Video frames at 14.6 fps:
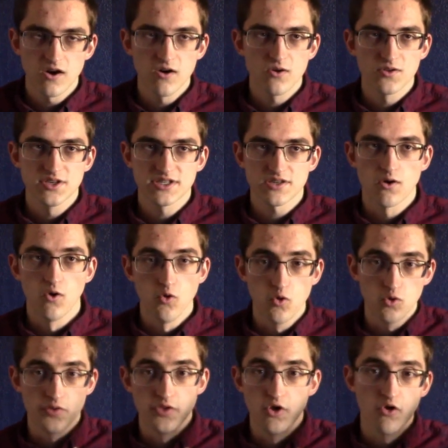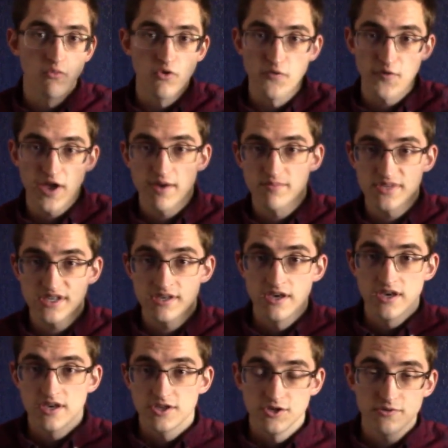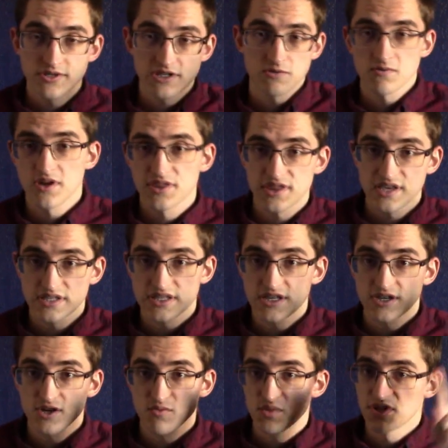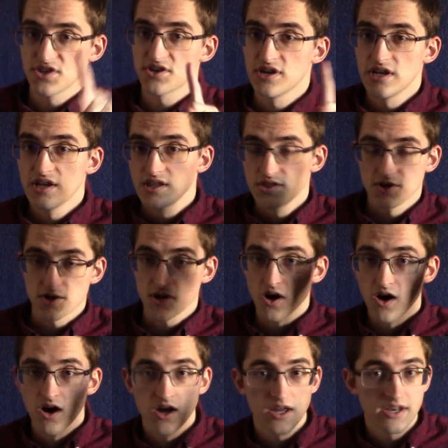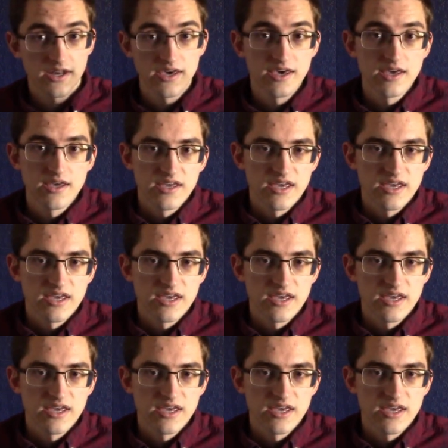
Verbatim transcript: oh, this old noble family used to run things here, but they're gone,